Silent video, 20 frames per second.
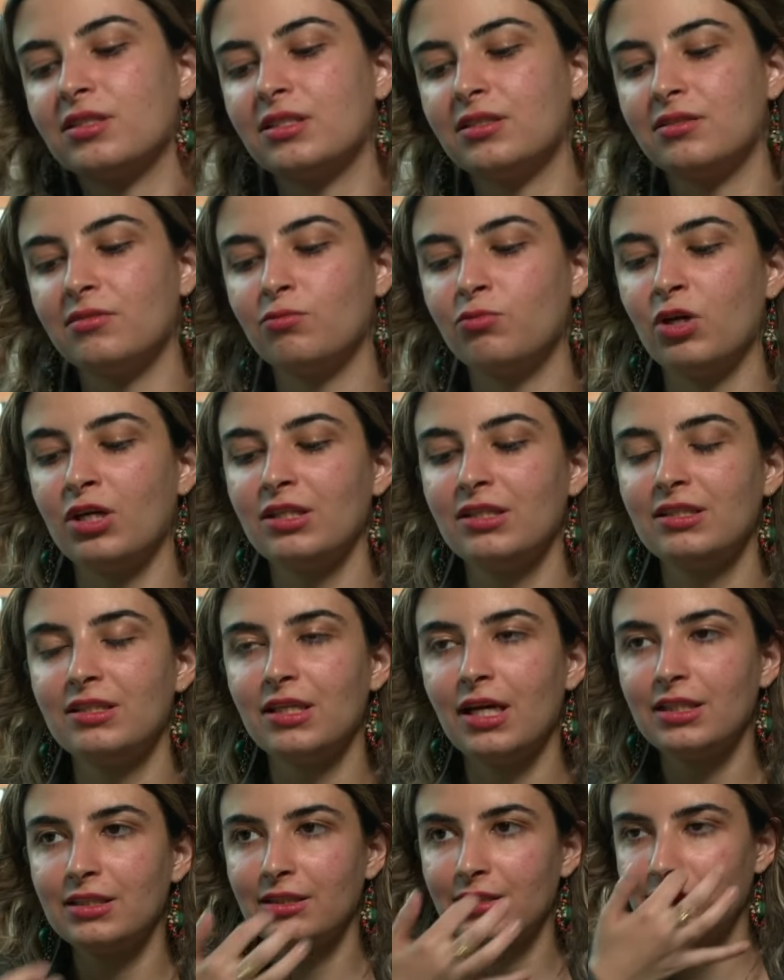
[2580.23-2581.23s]
what
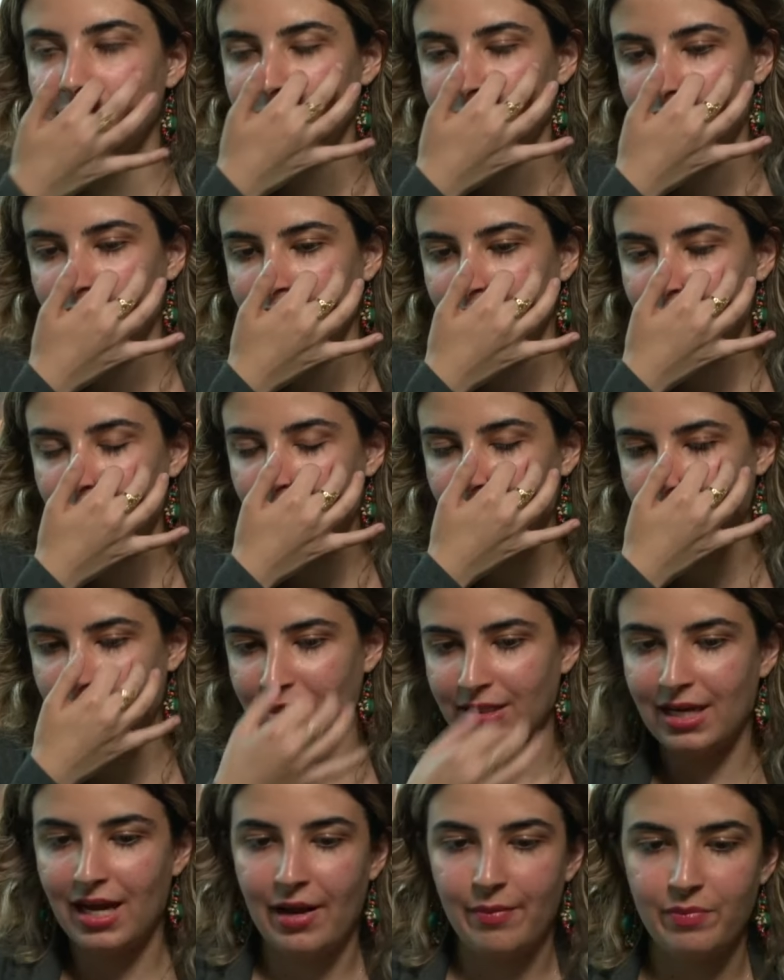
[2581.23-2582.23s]
doesn't make
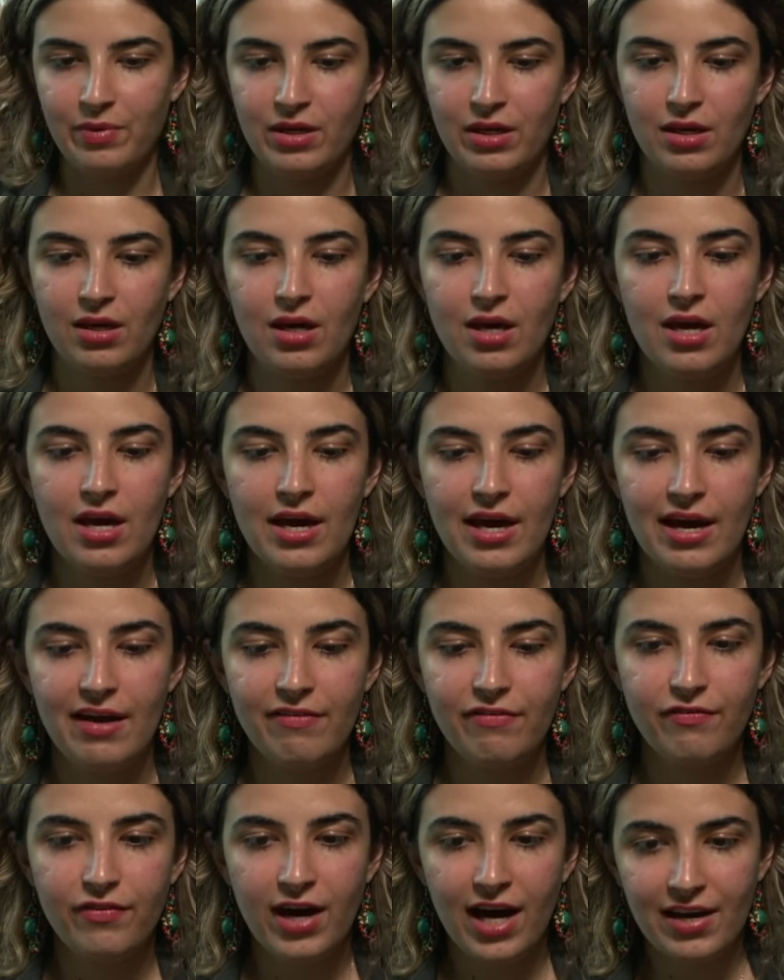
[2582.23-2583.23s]
opponents happy.
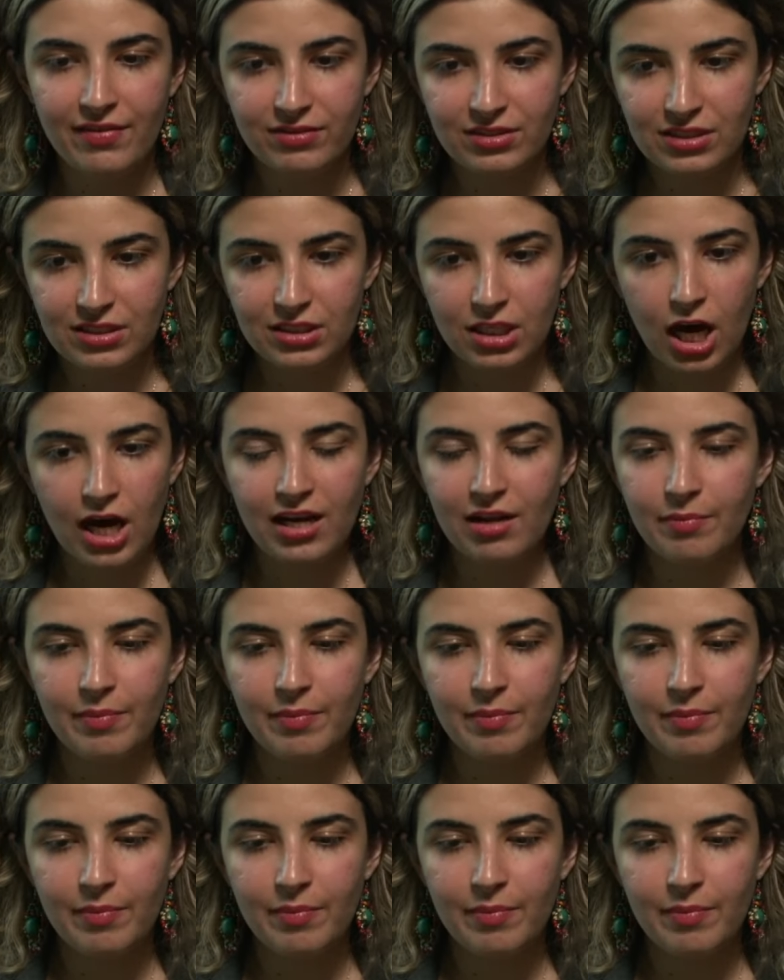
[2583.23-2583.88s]
F5 is not a